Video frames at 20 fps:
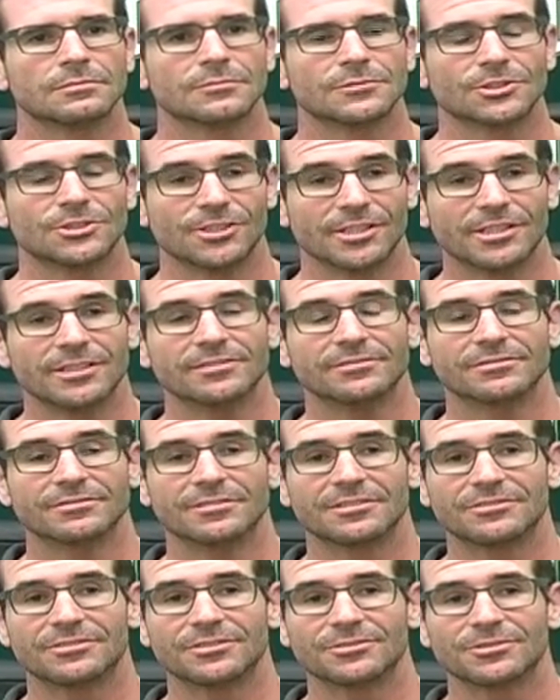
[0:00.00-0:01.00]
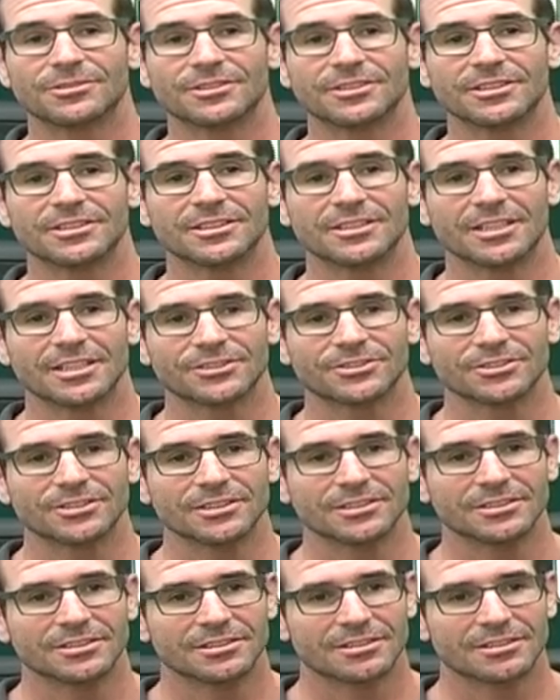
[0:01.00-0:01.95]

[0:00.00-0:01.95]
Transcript: Great. I feel really good, actually.